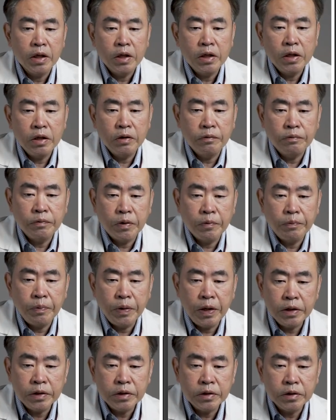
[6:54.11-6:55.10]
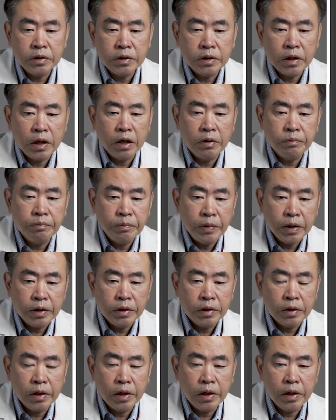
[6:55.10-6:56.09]
If the patients are
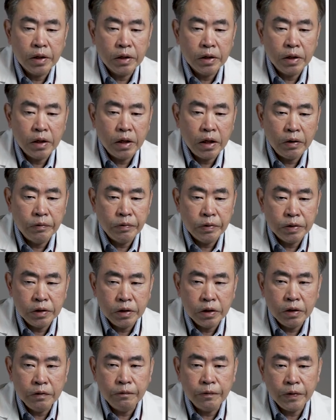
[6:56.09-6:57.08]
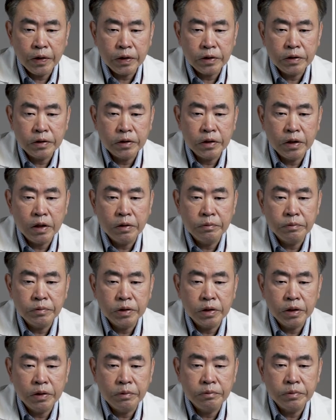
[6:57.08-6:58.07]
methylated, they have a defect in the
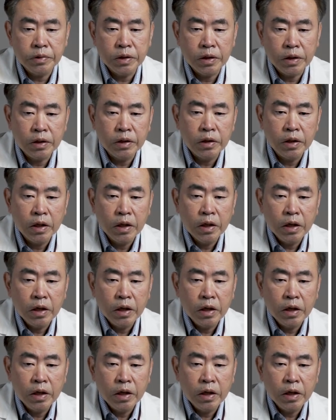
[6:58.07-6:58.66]
MGMT,